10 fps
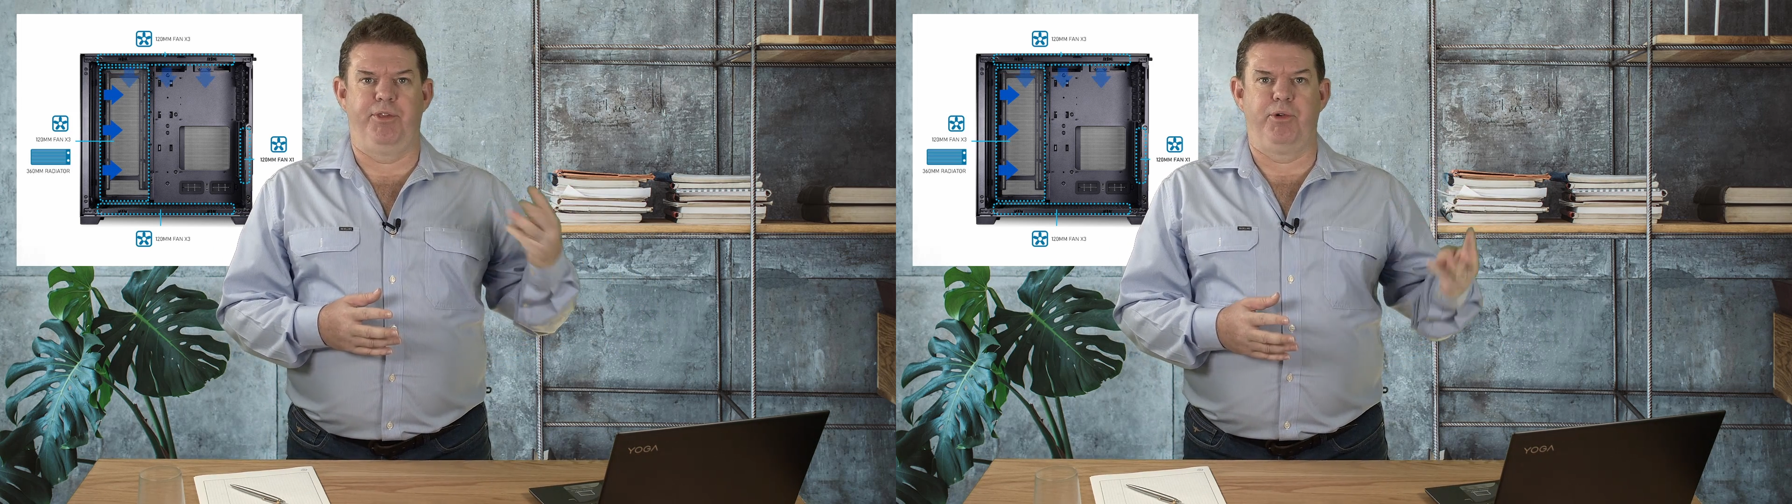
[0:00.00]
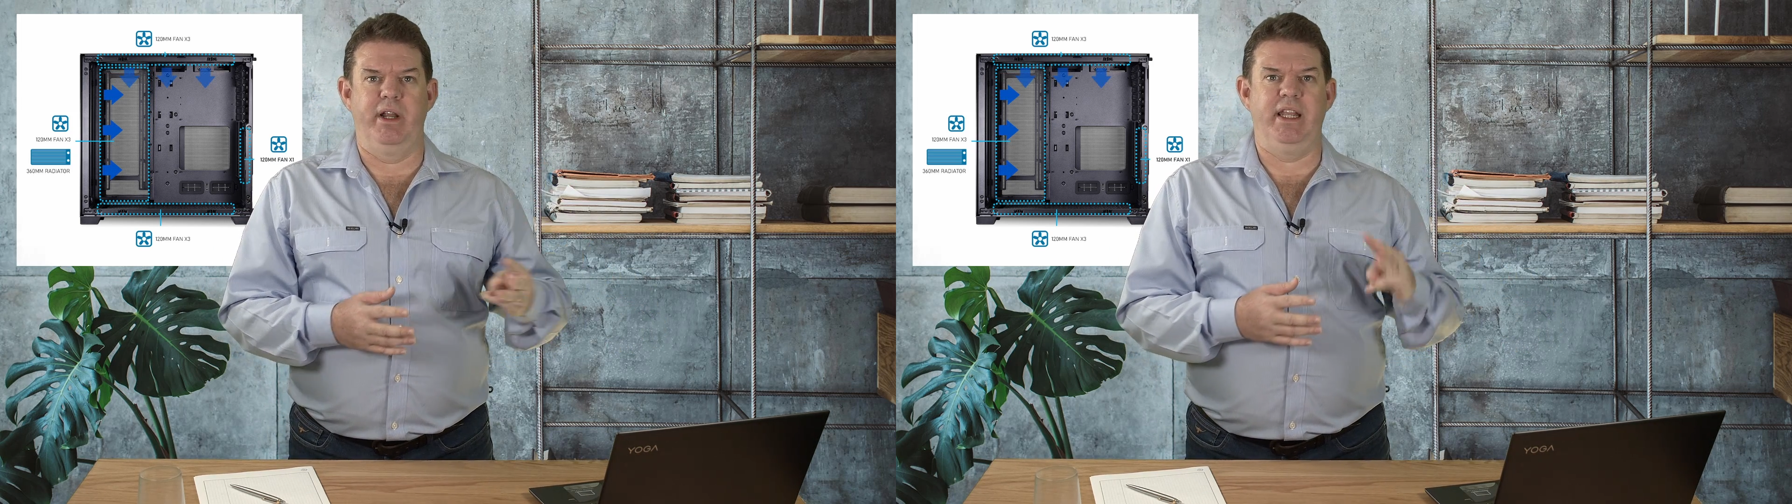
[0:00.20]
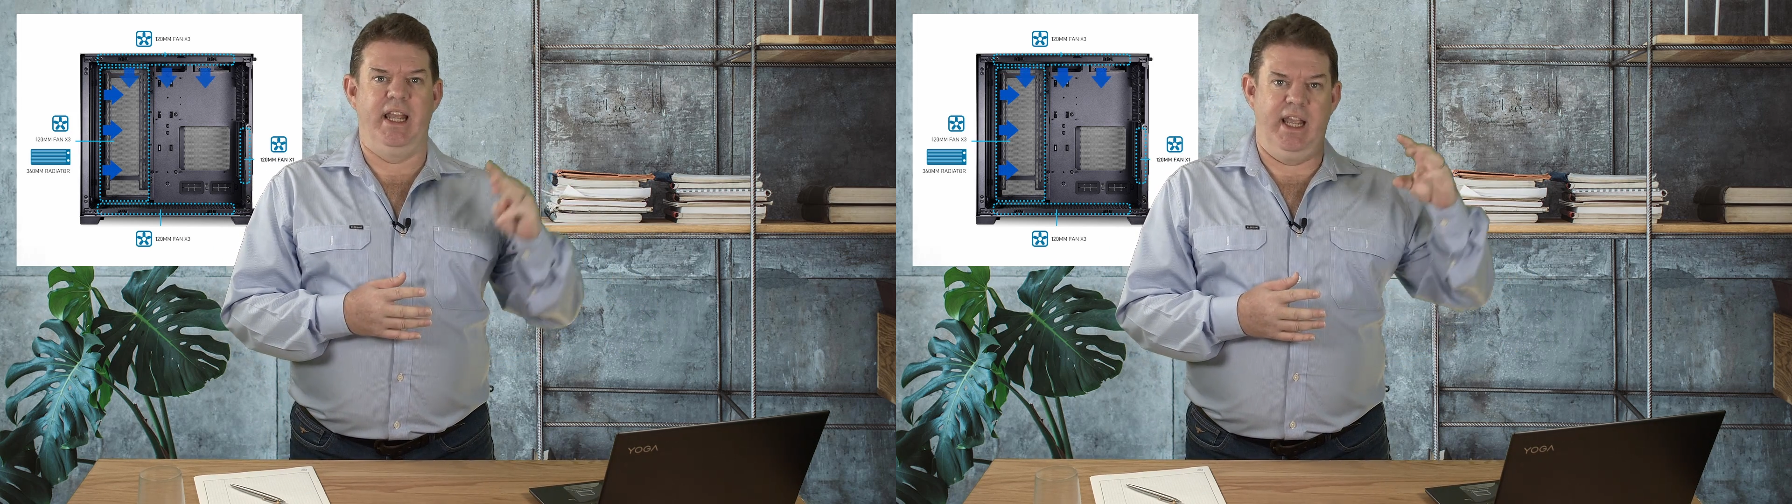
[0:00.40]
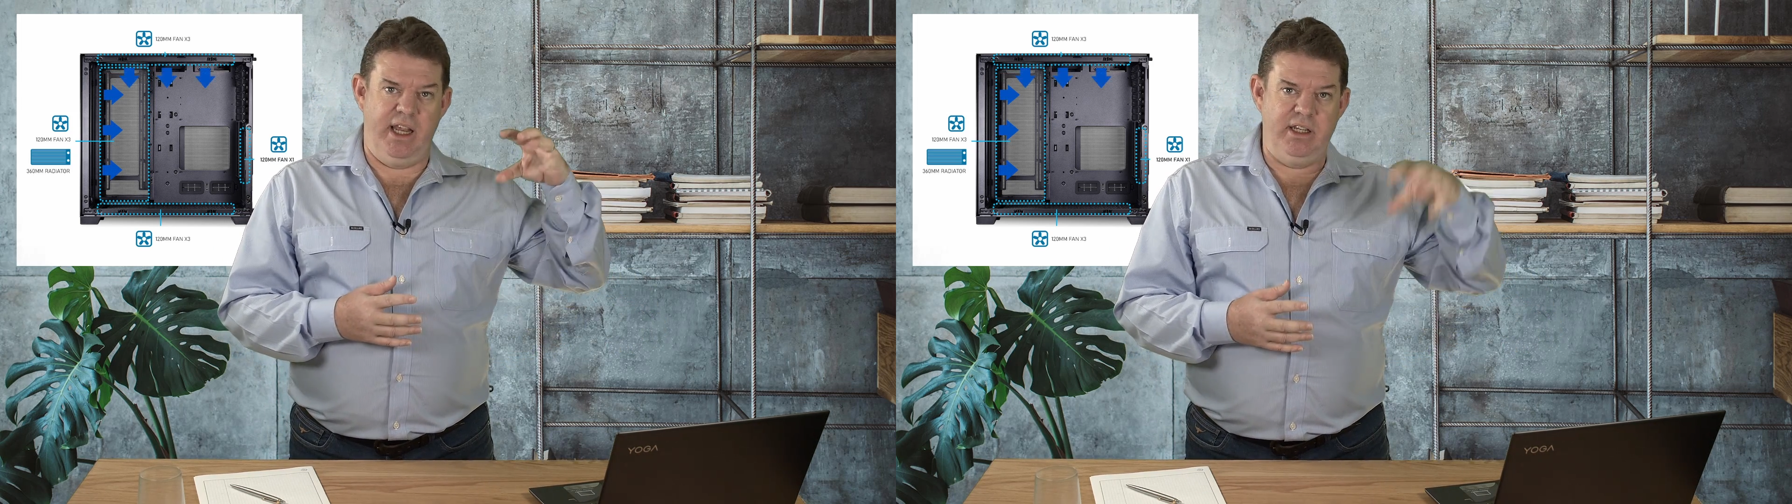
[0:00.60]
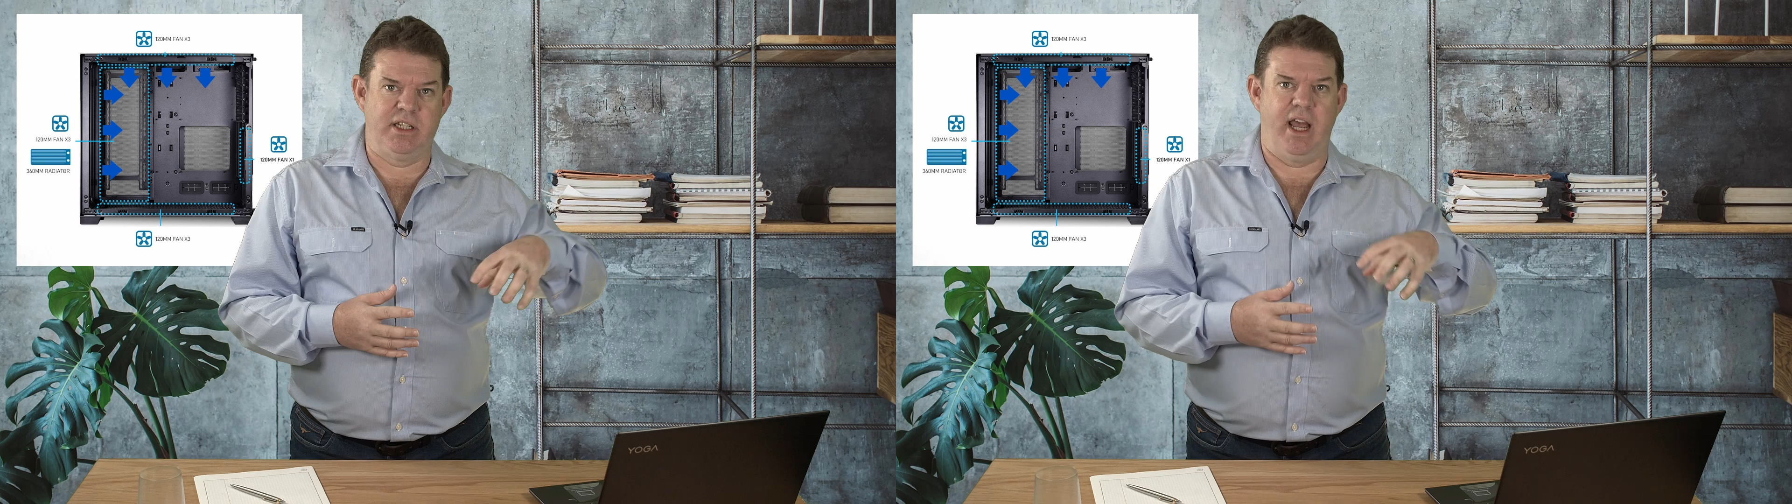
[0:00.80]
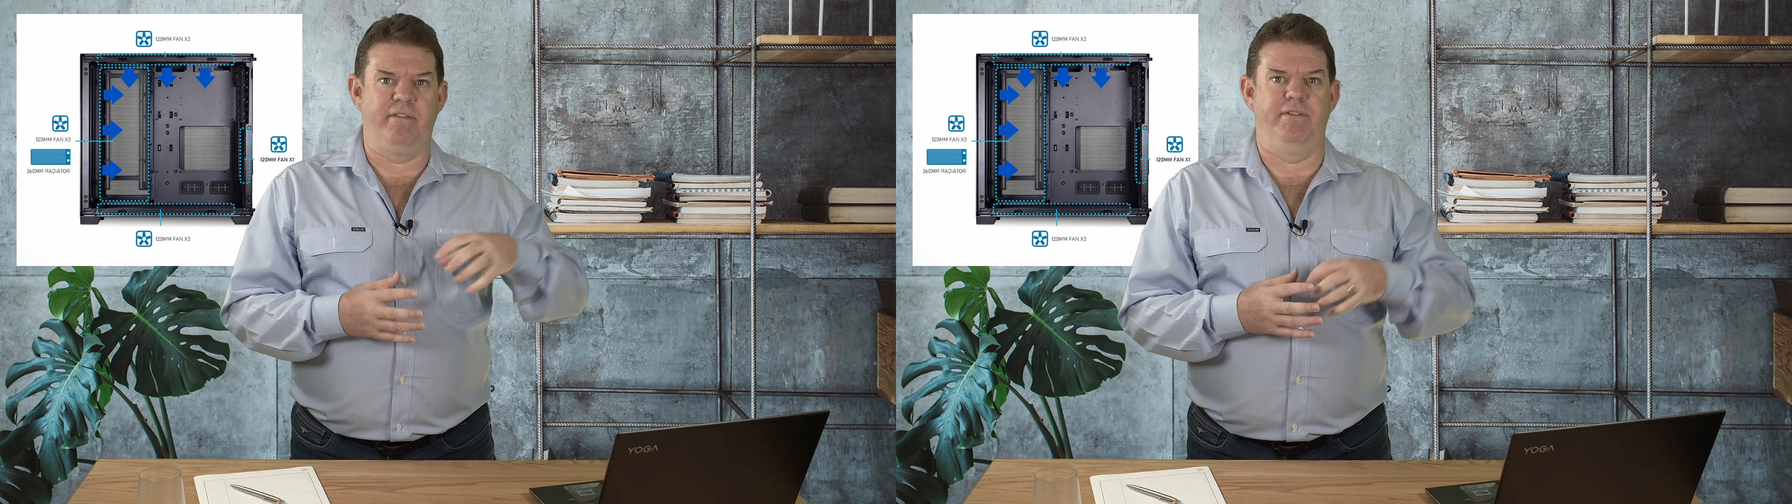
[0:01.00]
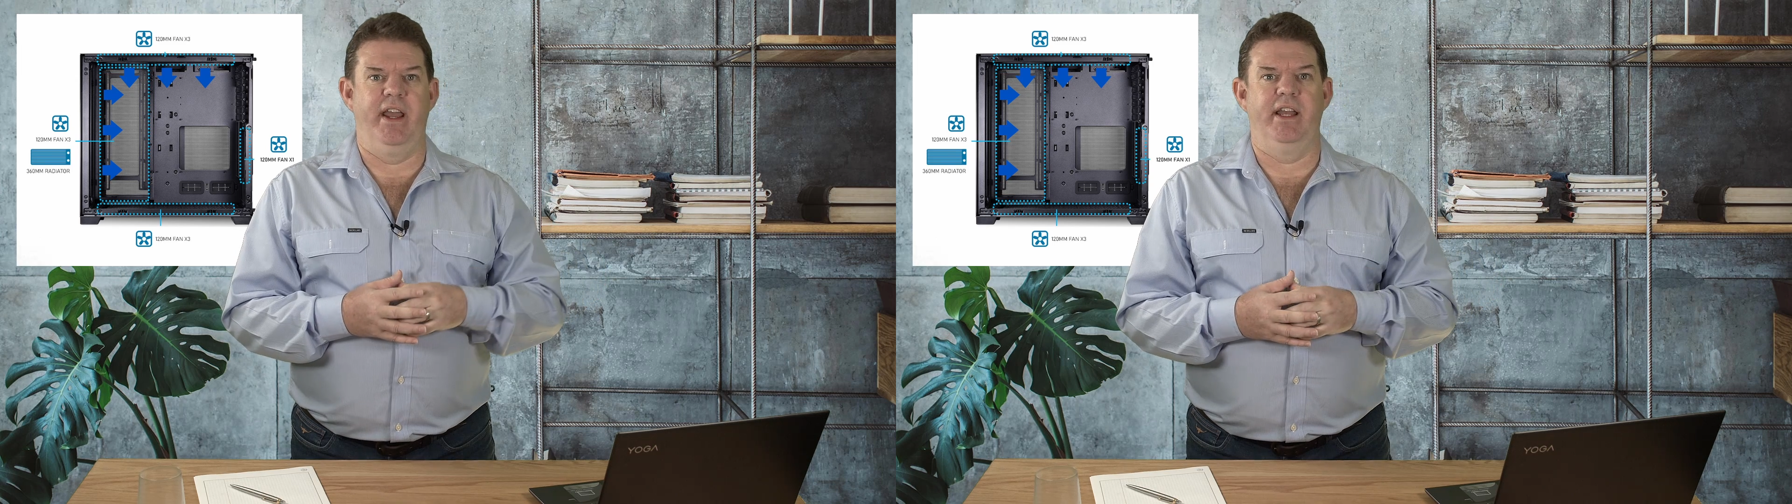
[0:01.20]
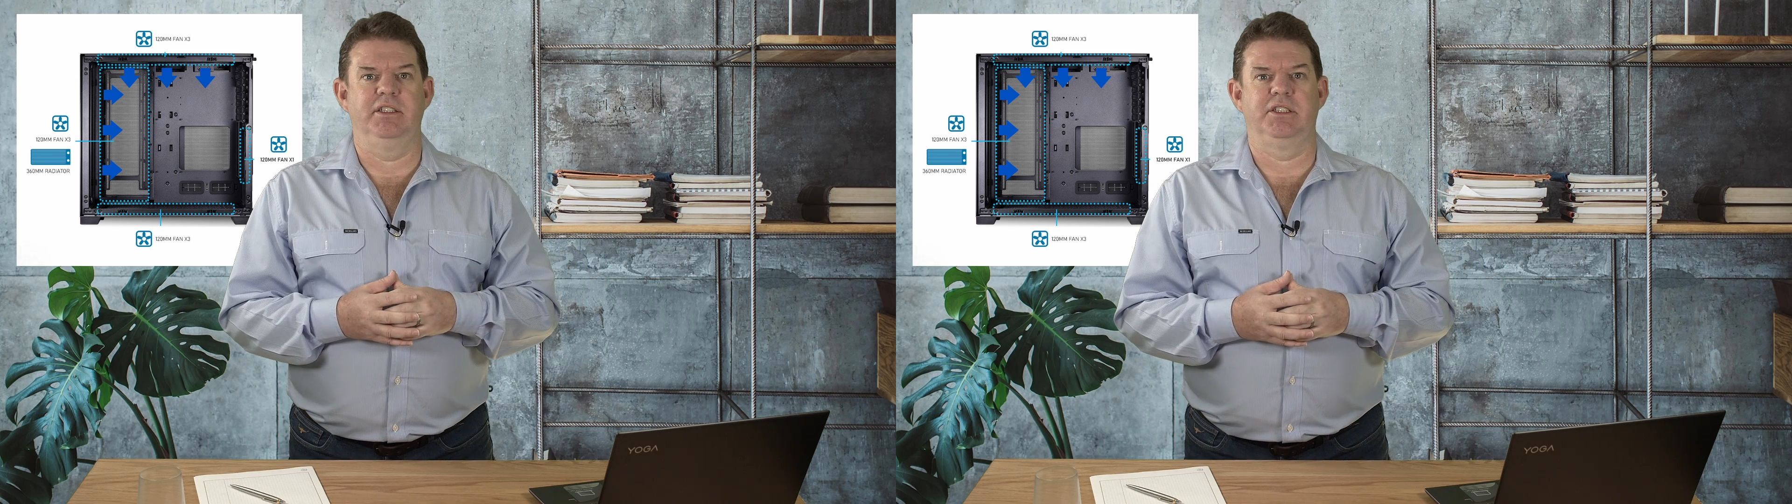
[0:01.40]
3 intake
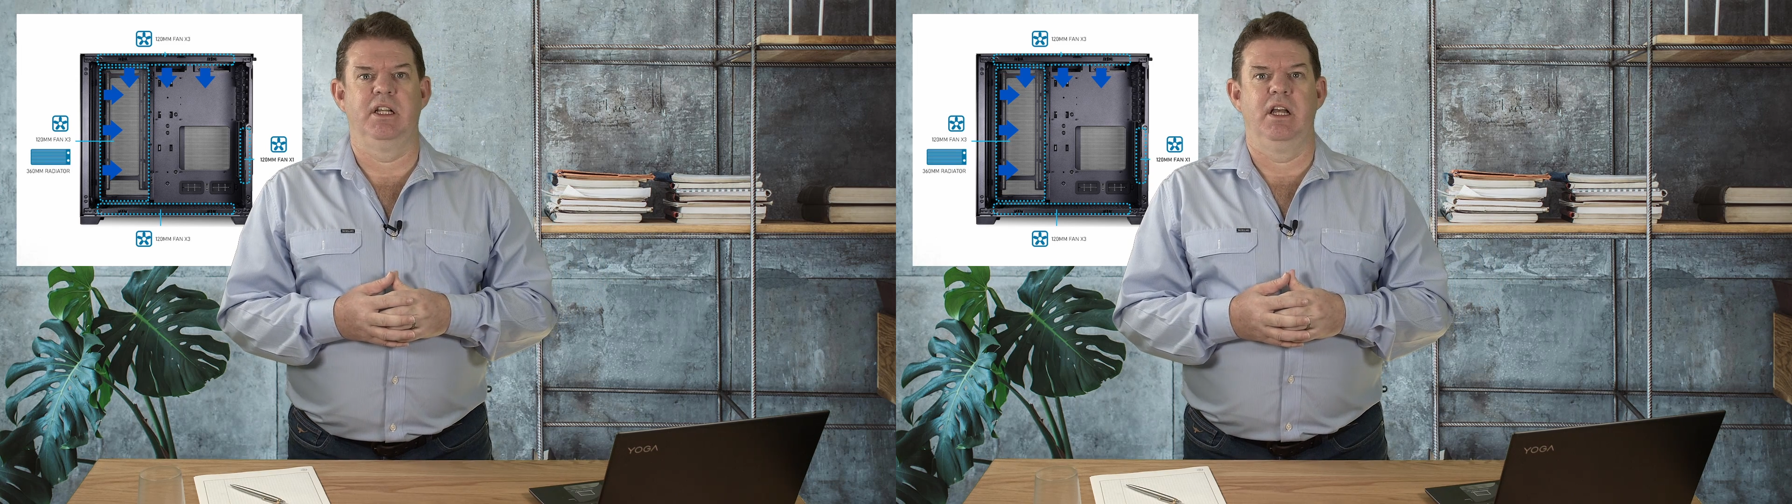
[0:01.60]
fans,